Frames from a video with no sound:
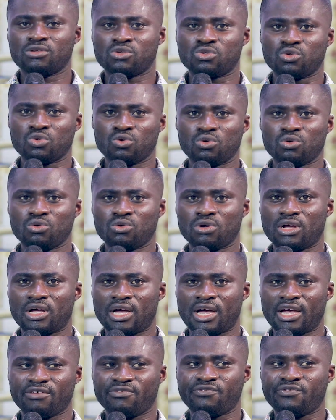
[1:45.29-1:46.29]
So
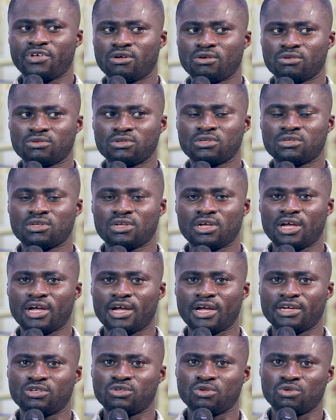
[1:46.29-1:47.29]
I felt
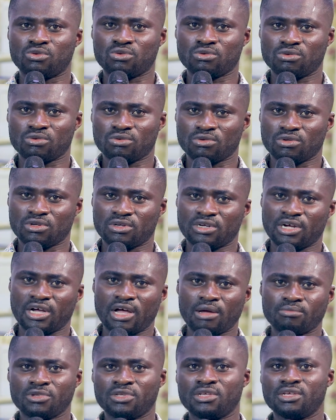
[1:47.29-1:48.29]
I should
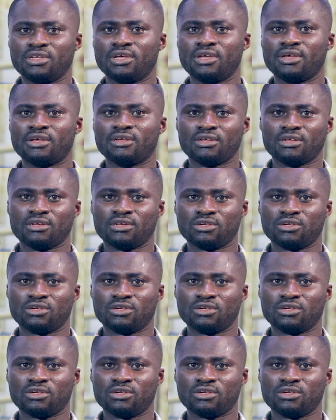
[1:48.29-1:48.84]
come here,